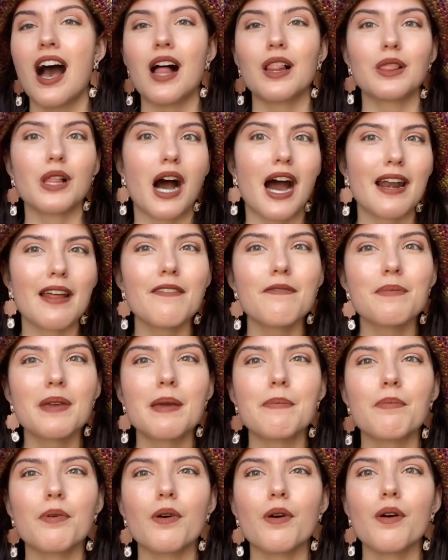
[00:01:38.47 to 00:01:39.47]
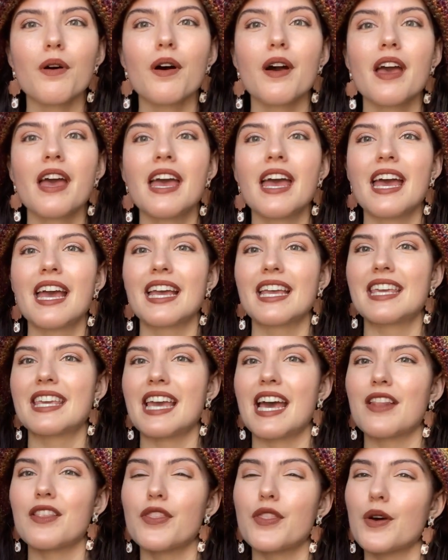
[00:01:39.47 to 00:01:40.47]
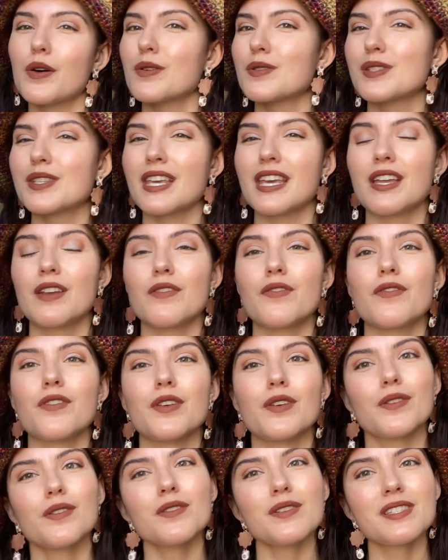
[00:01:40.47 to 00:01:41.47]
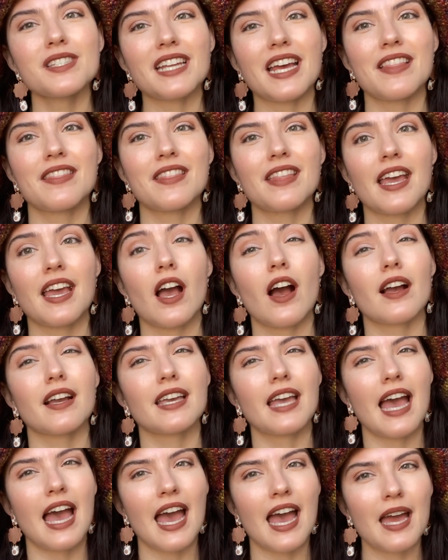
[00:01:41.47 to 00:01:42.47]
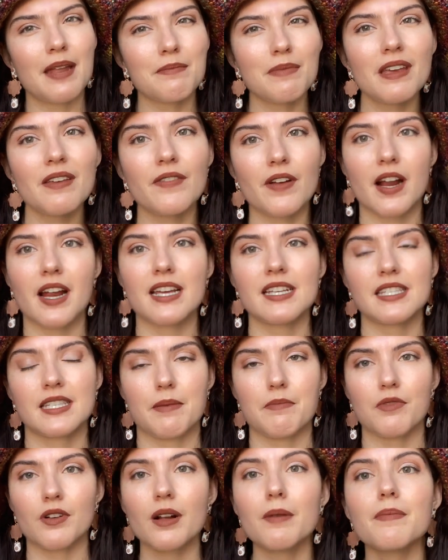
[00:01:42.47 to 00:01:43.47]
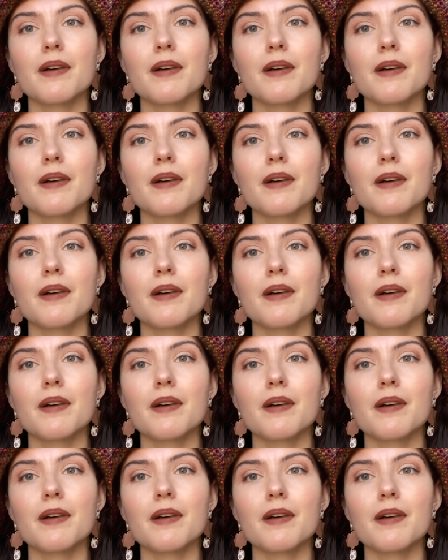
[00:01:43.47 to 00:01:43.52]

A lot of people get those confused and they can be very similar,